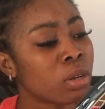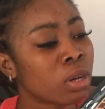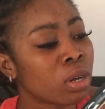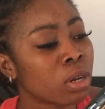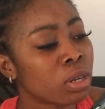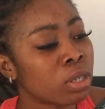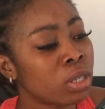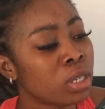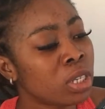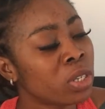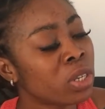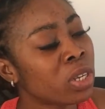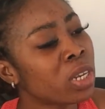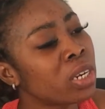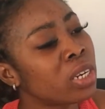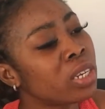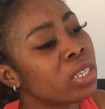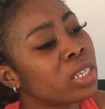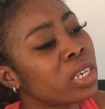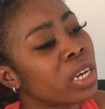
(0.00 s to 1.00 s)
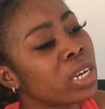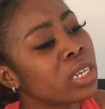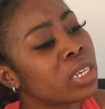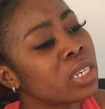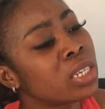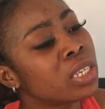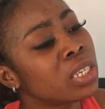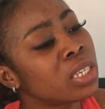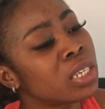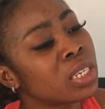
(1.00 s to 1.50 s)
uh, this one they tie
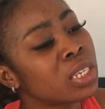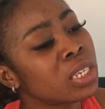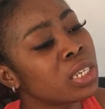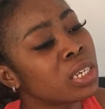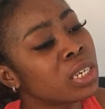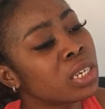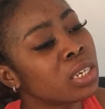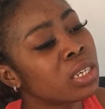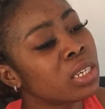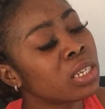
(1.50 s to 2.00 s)
this thing here.